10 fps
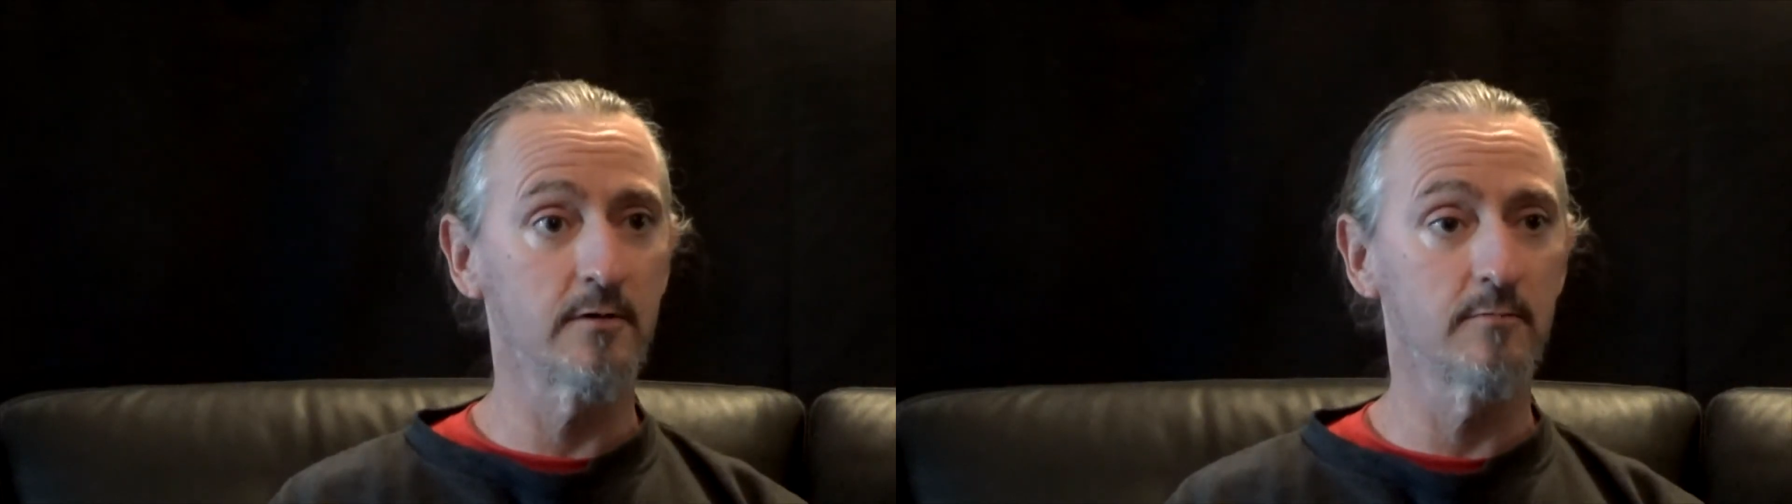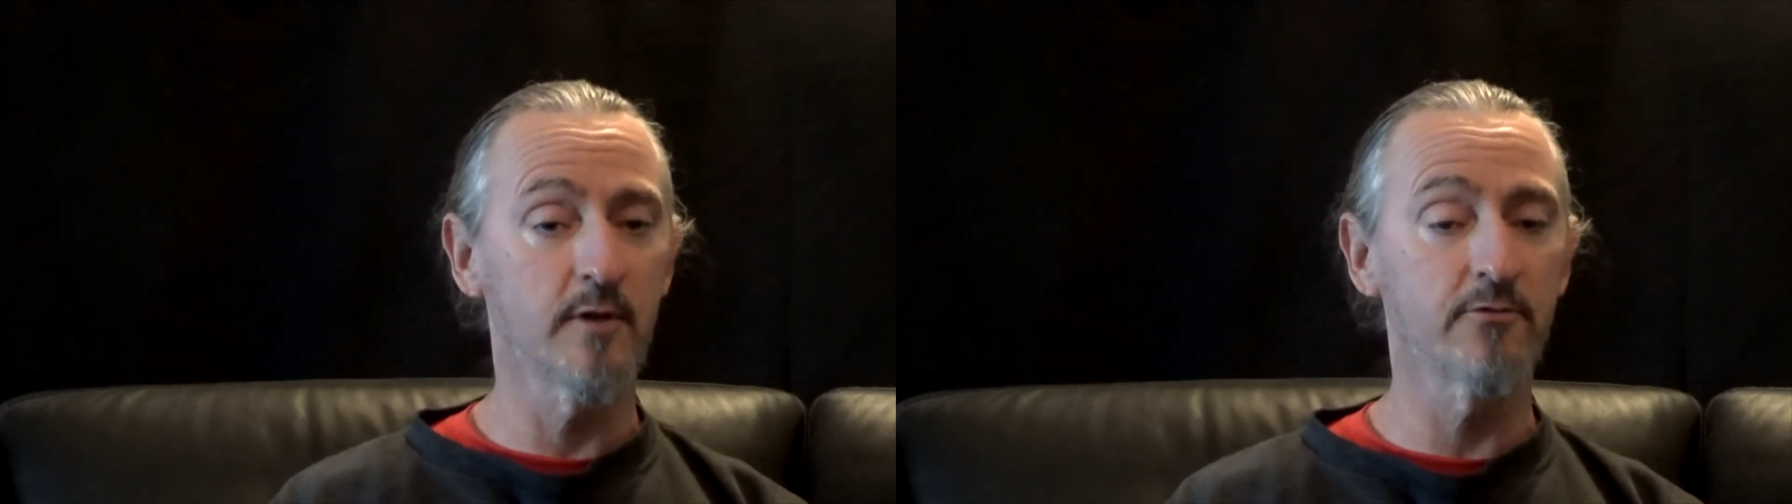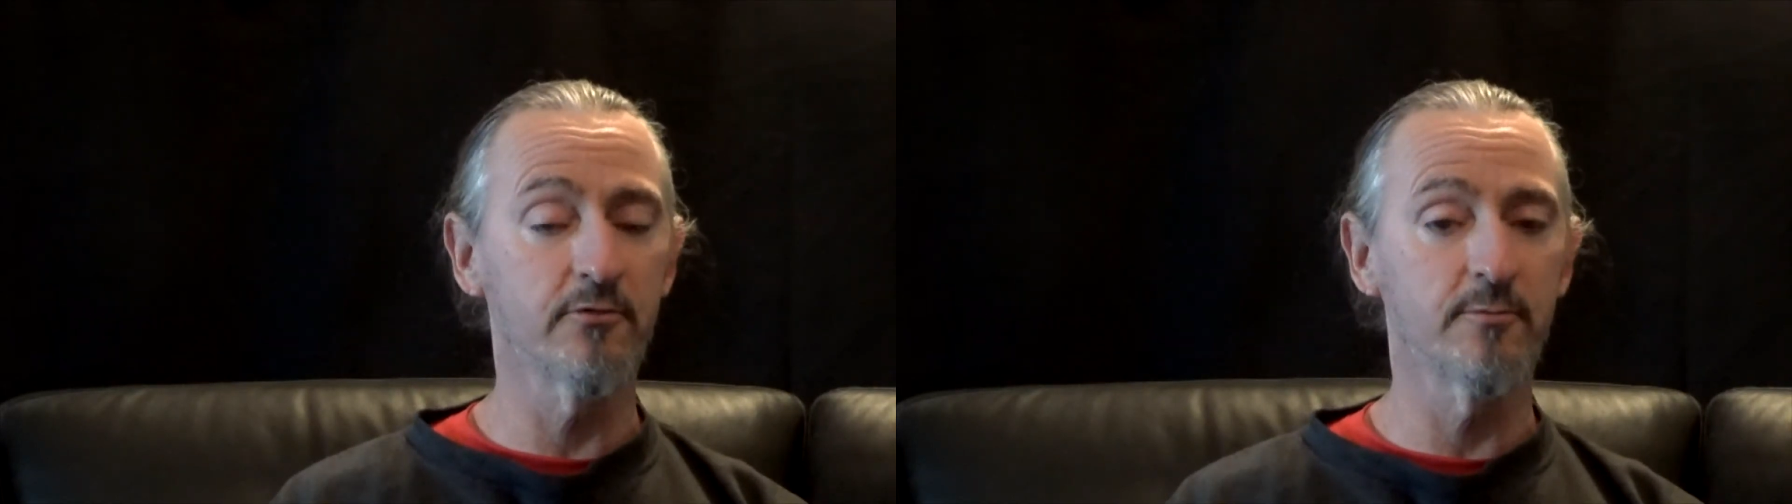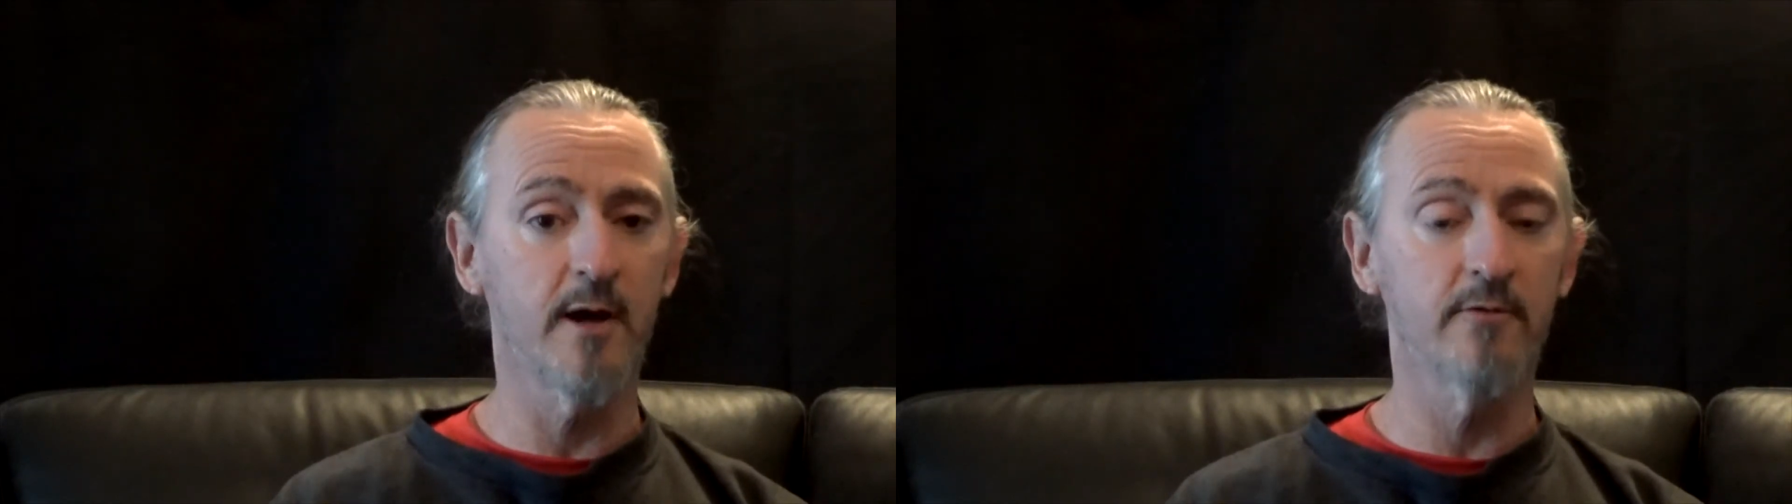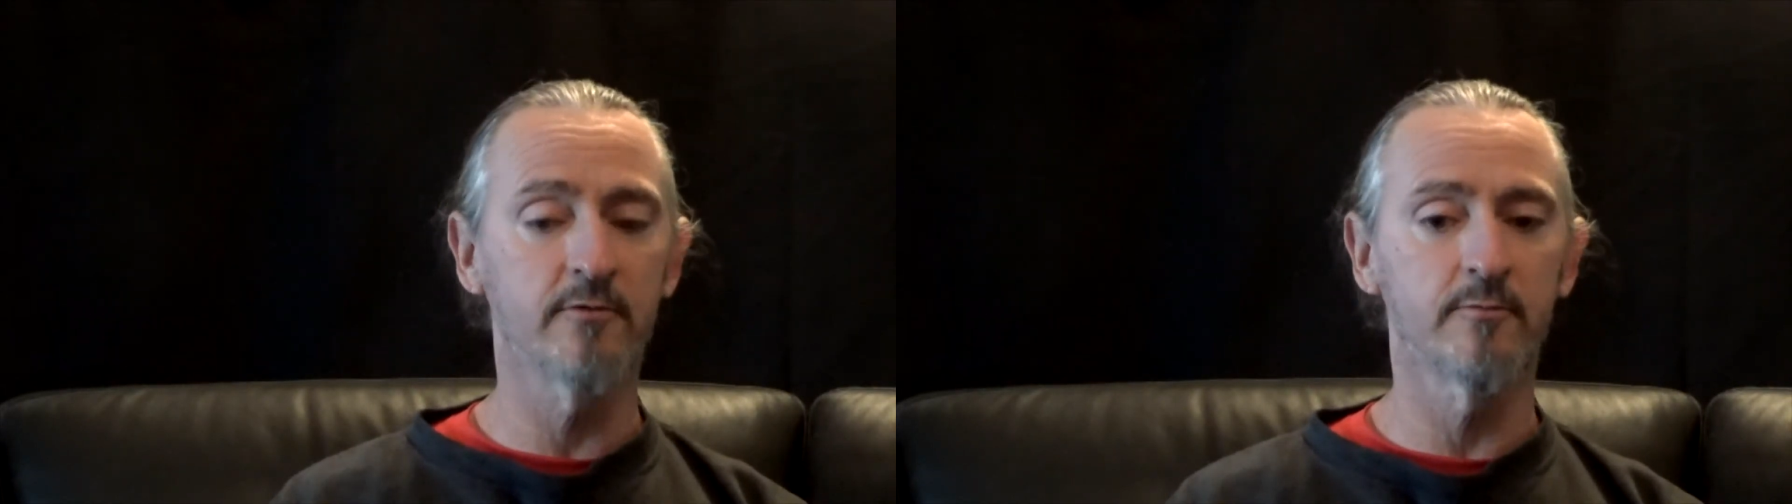muscle
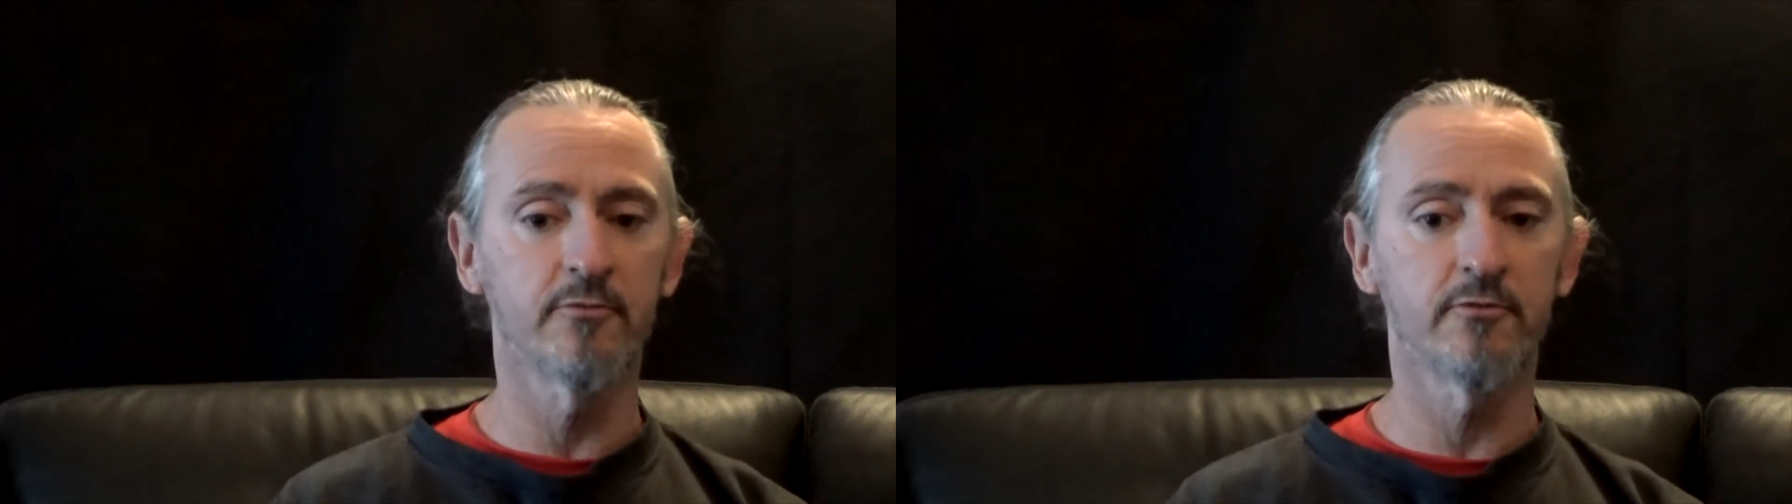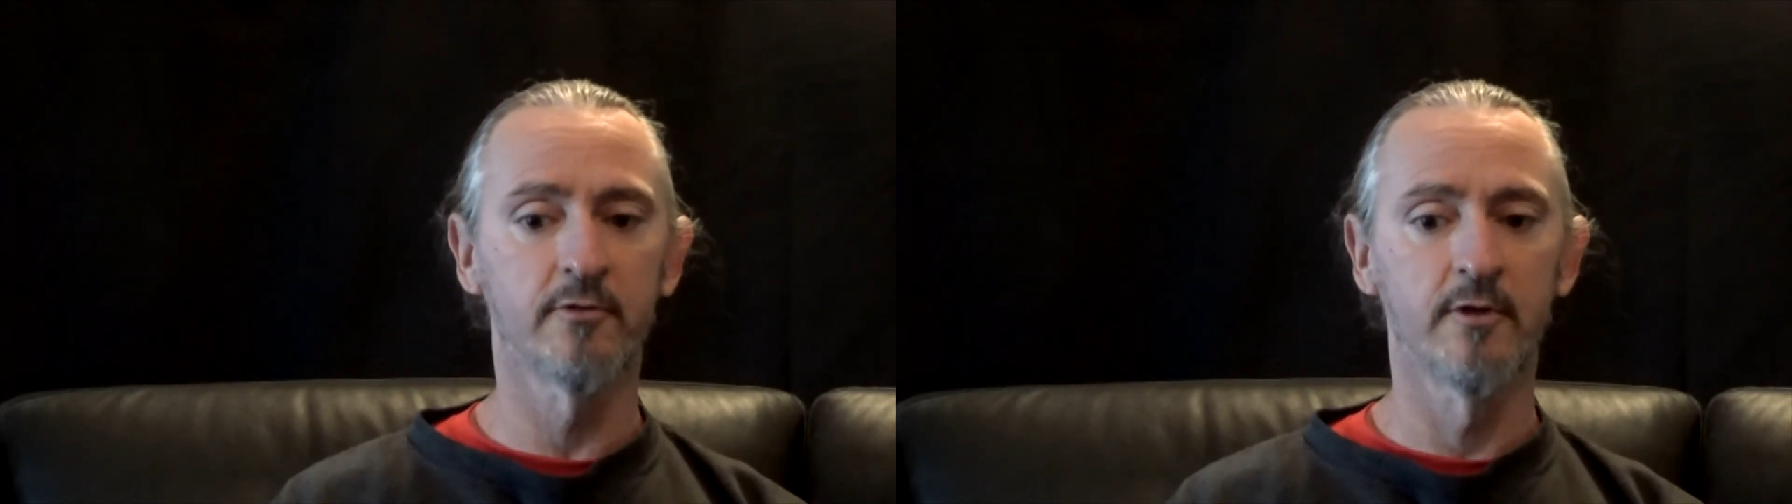spasms.